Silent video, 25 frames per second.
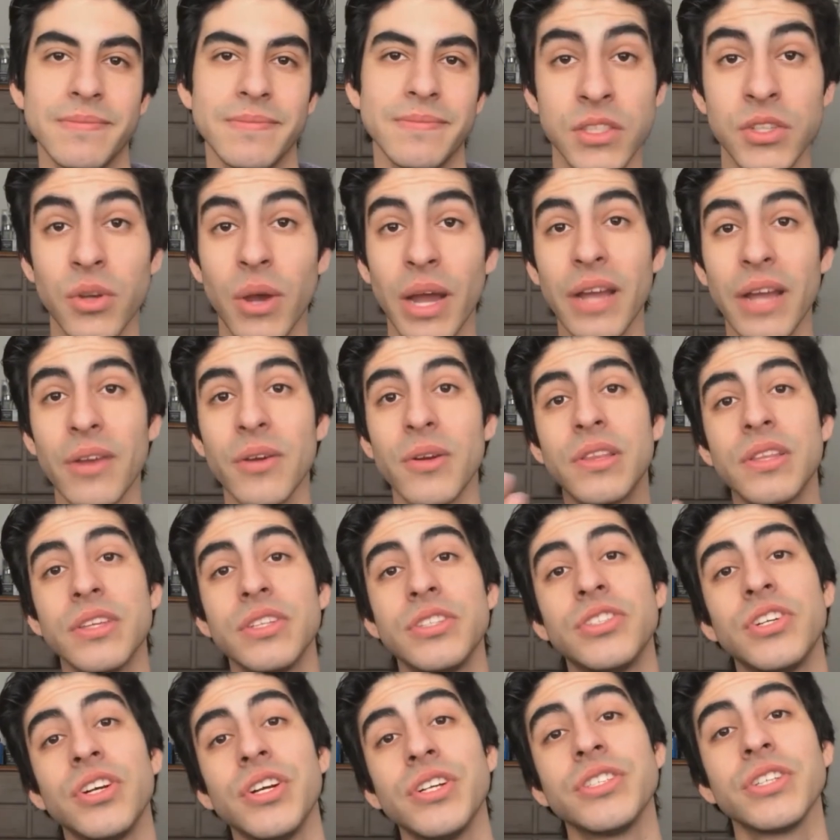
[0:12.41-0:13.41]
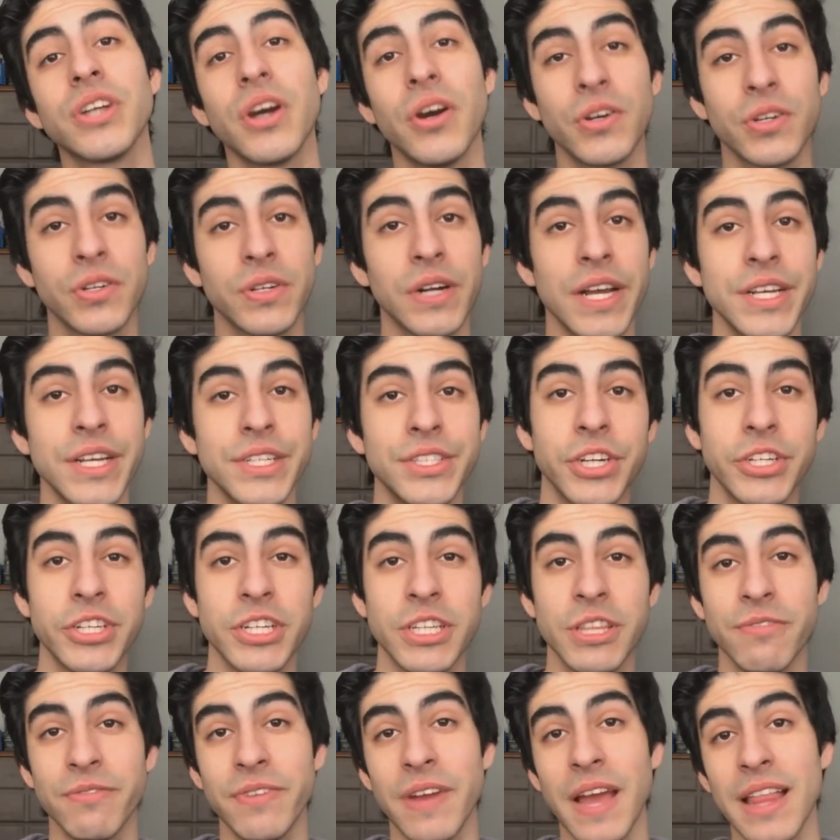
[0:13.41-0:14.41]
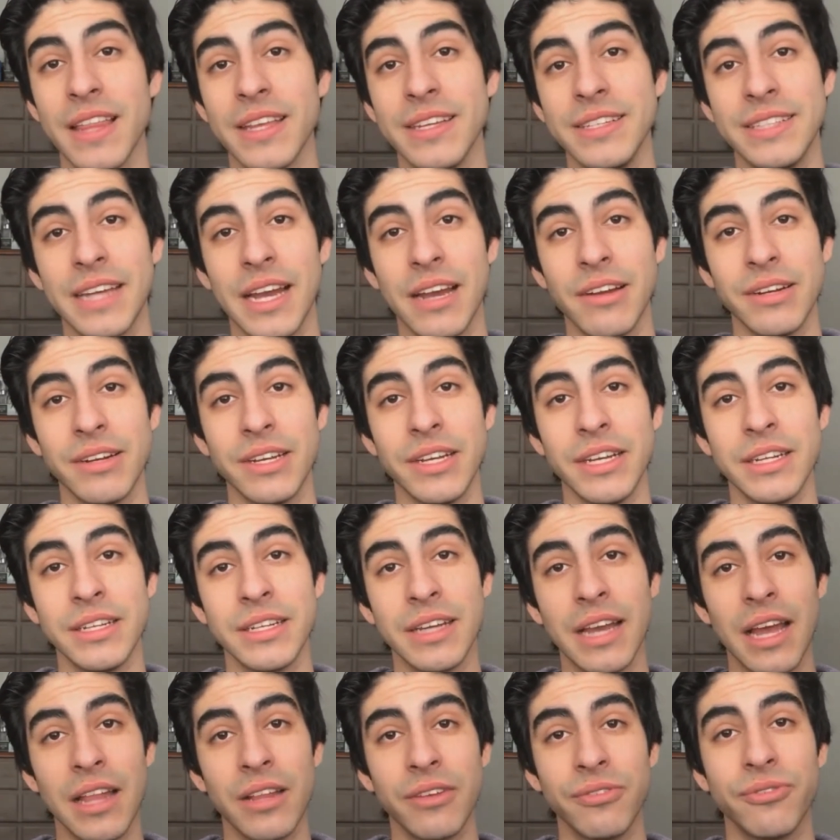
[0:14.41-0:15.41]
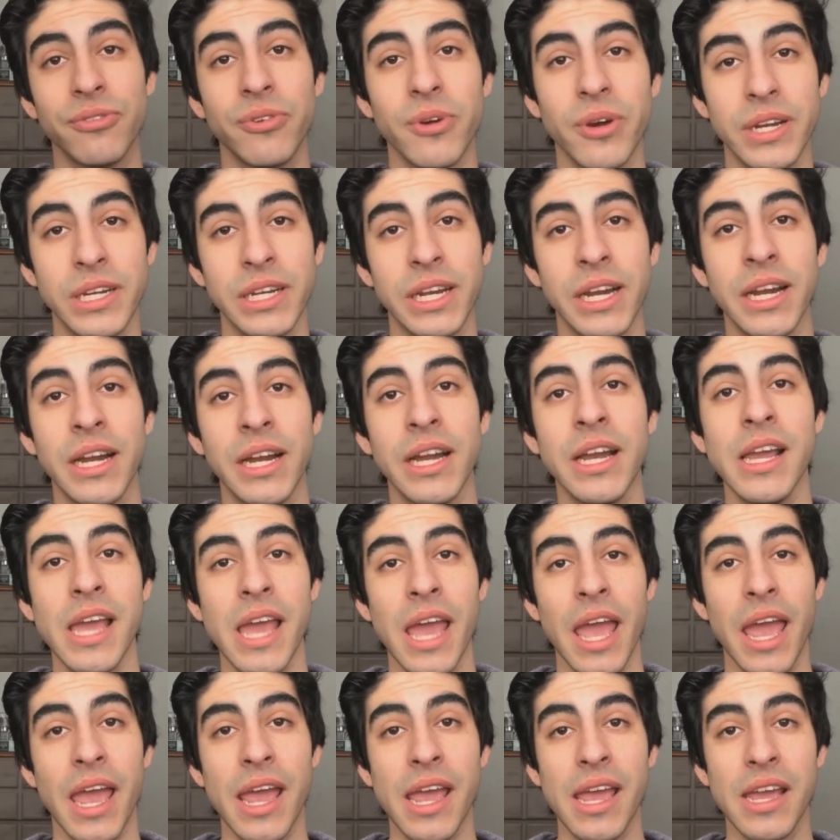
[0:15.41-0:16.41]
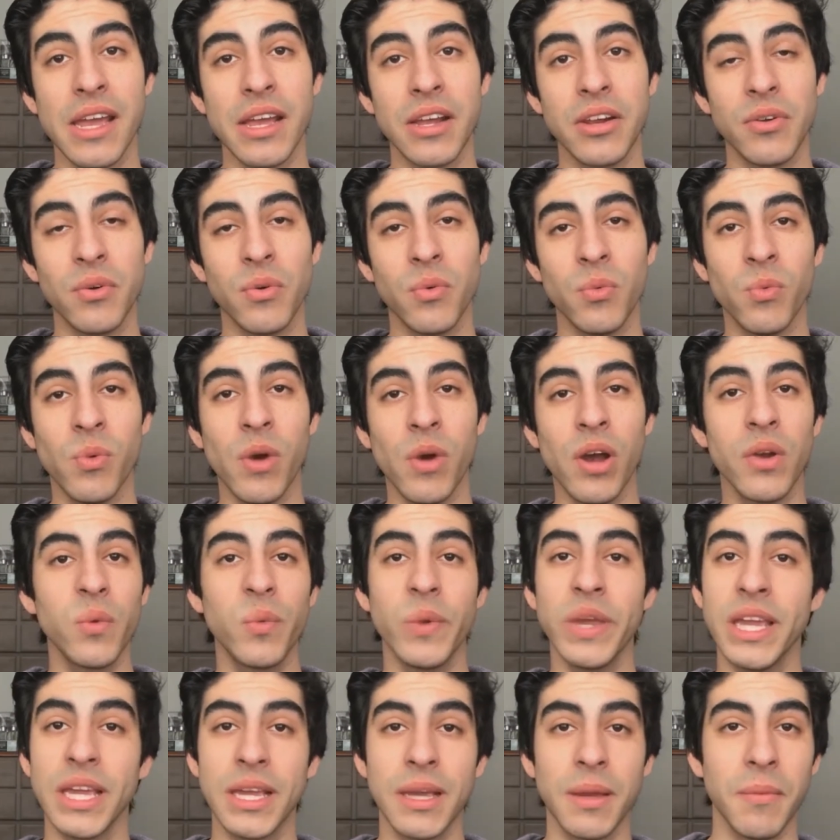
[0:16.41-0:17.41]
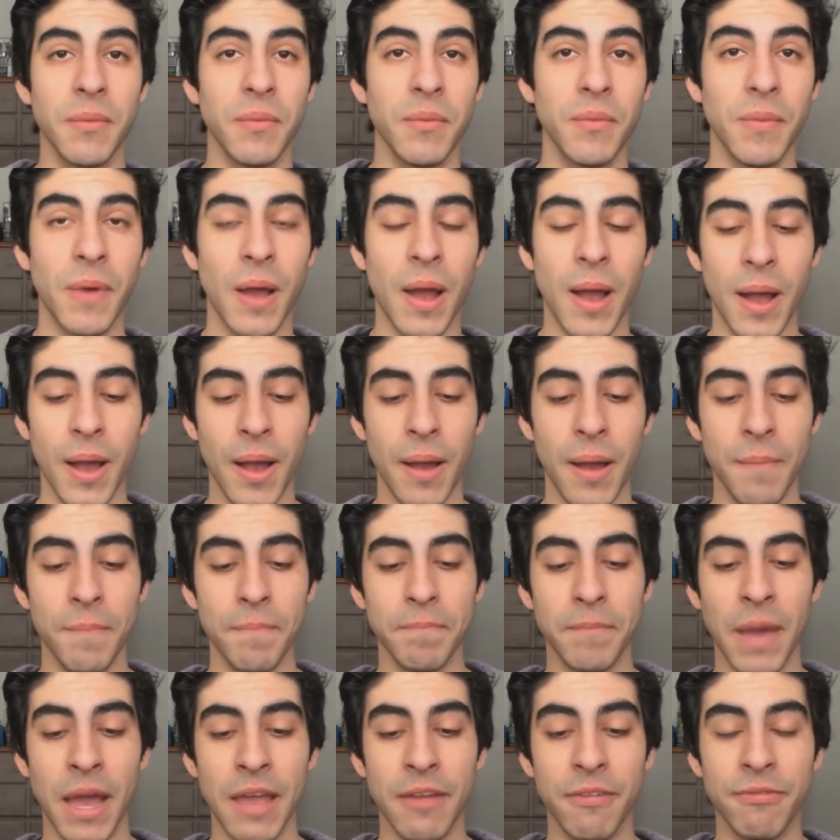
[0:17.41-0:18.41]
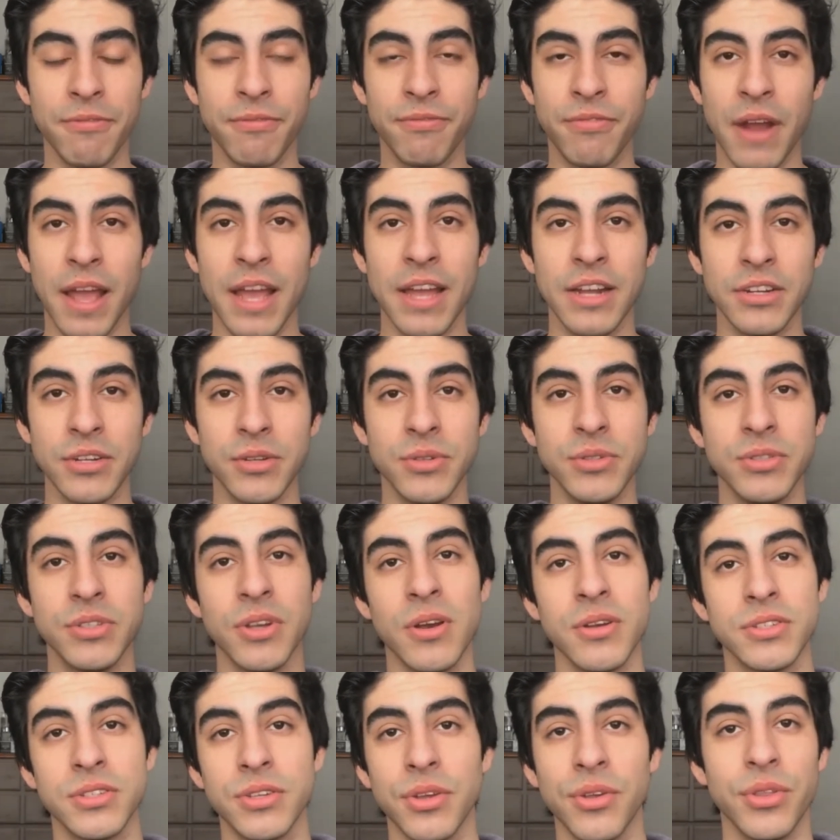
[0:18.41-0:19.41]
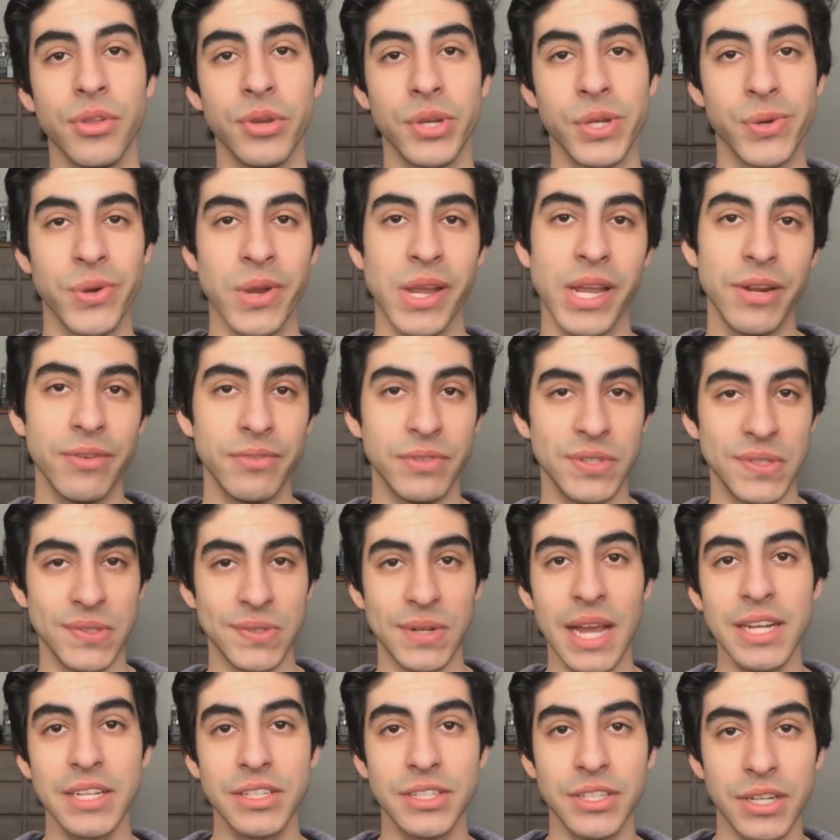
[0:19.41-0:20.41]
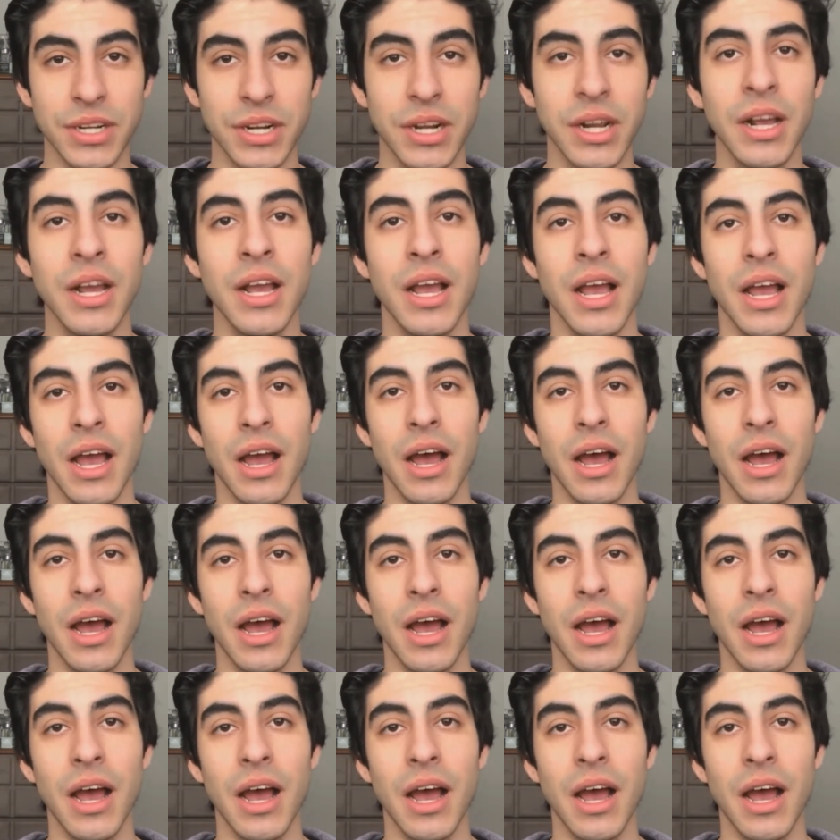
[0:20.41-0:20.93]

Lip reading: So I go to this church called Christ Church of the Valley down in California, and one week my friend, who's also the creative director,